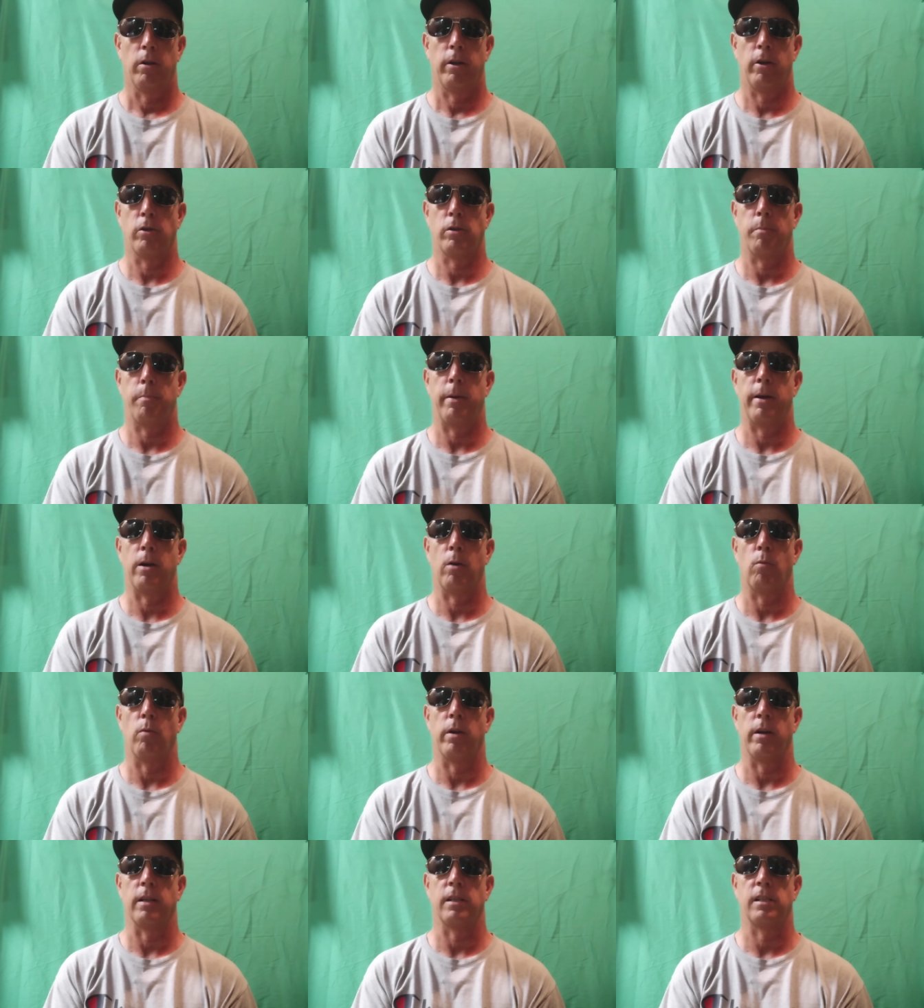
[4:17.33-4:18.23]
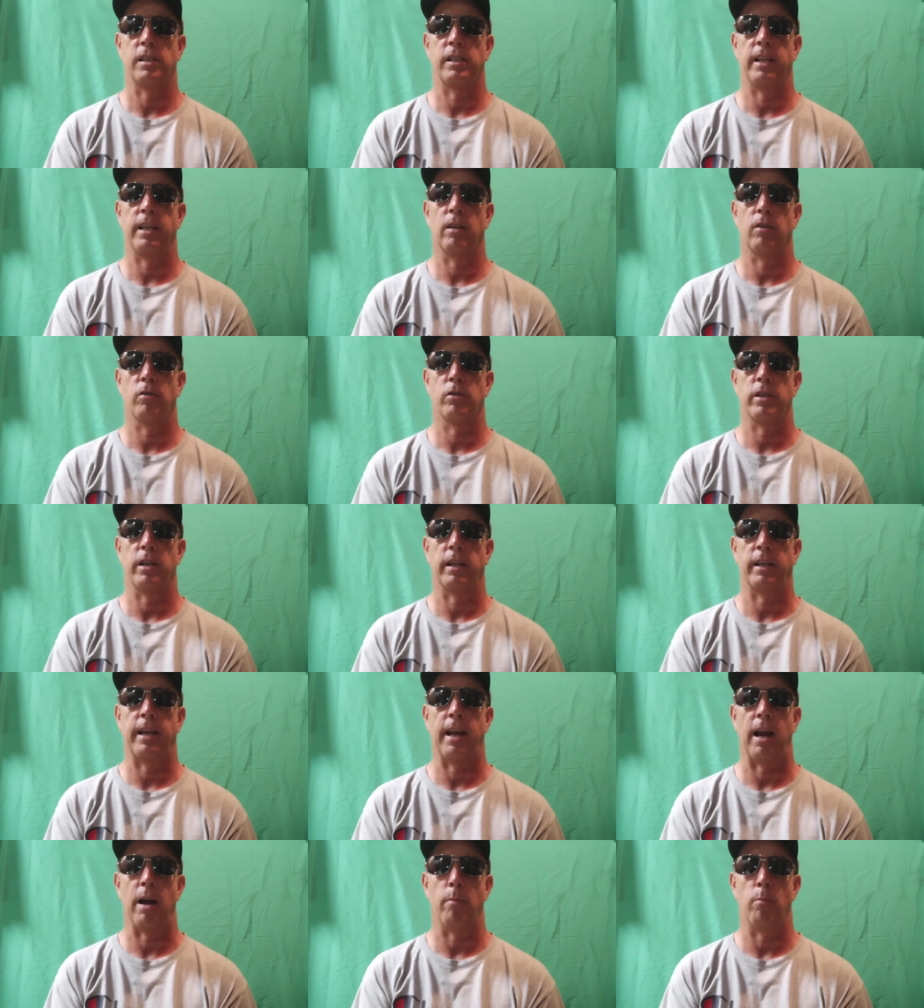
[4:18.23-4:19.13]
Here's a better one a Steelers and
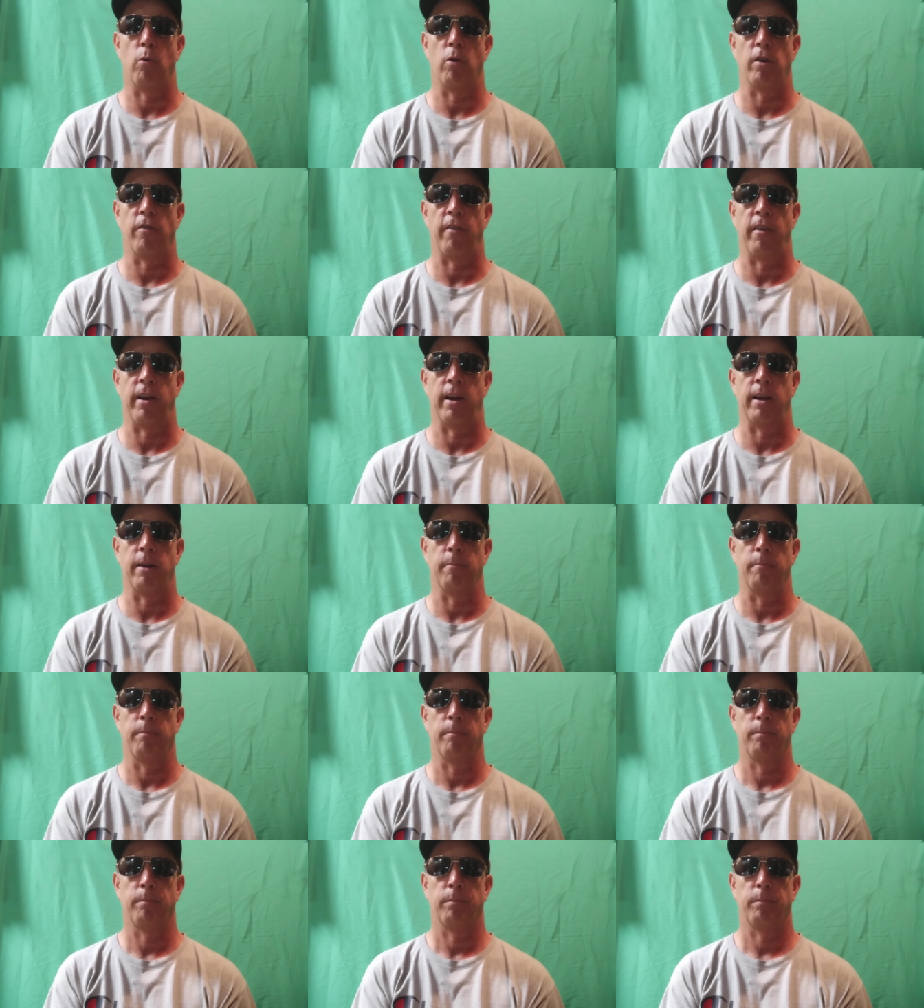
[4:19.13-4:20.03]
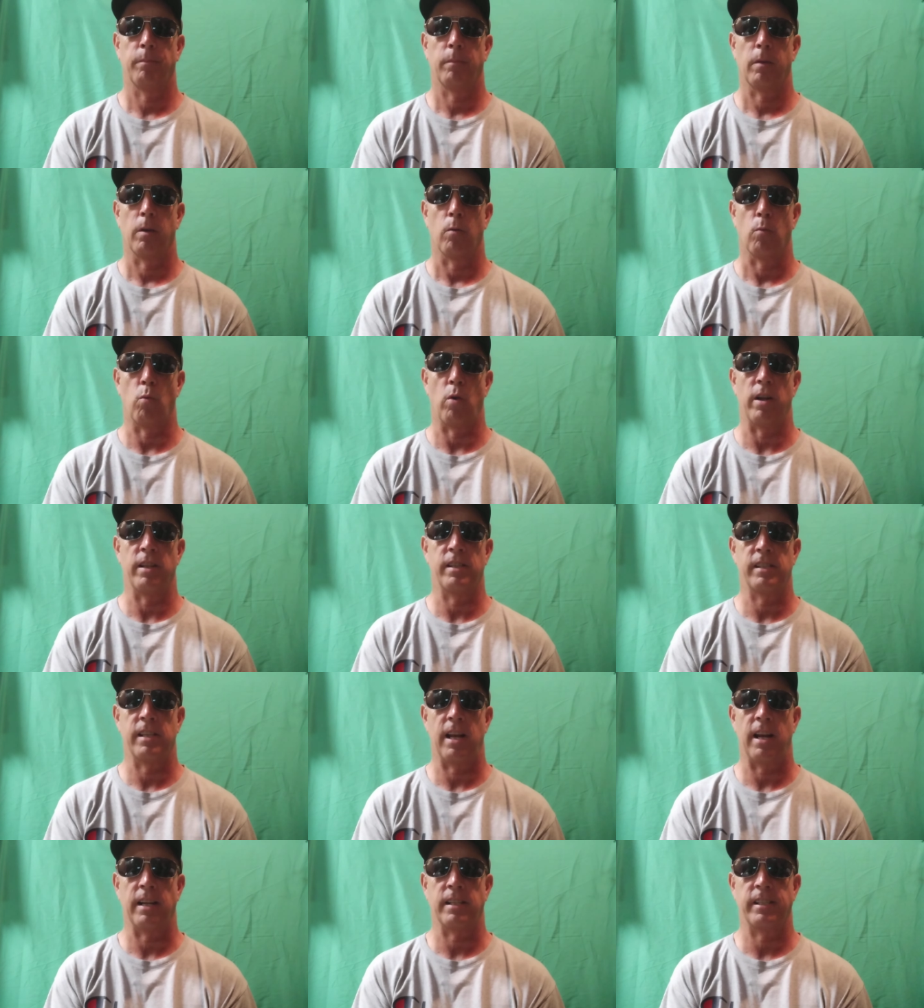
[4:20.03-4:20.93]
a Cowboy fan, Red
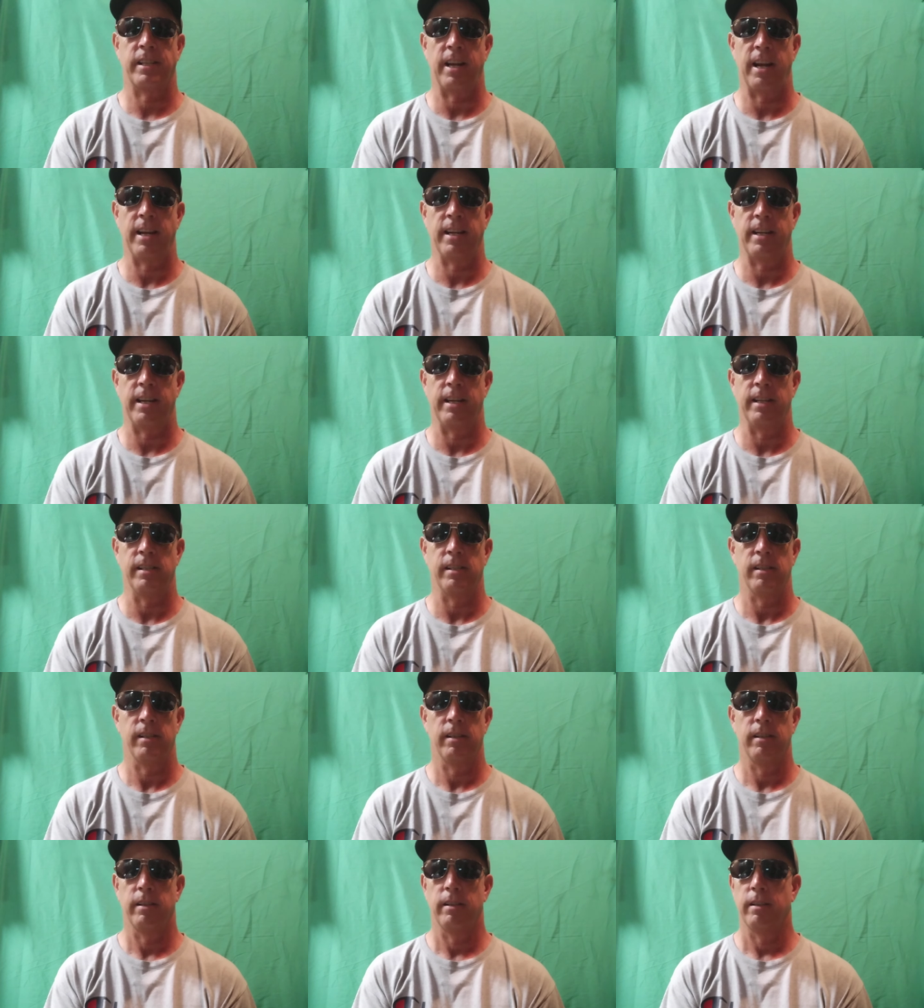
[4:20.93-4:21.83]
Sox, Yankees.